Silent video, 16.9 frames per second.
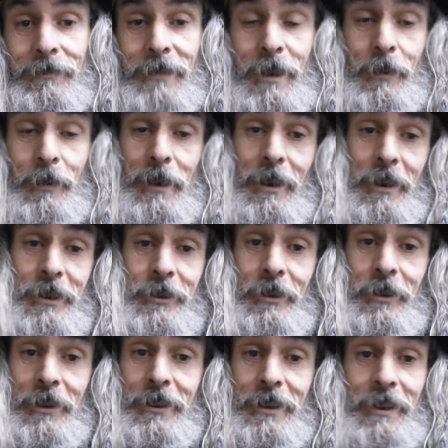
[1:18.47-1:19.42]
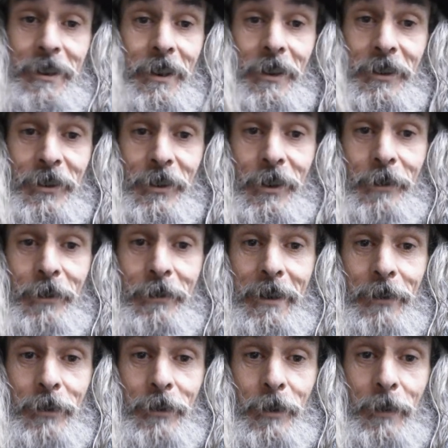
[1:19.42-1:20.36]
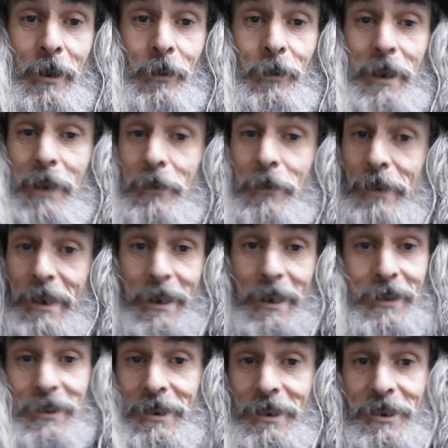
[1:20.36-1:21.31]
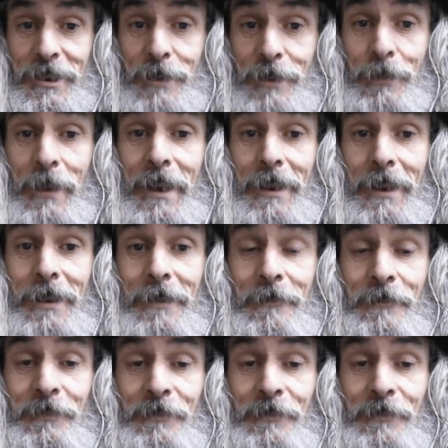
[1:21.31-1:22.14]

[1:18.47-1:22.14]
It'd be like trying to dance on a roundabout. Everything's in a spin.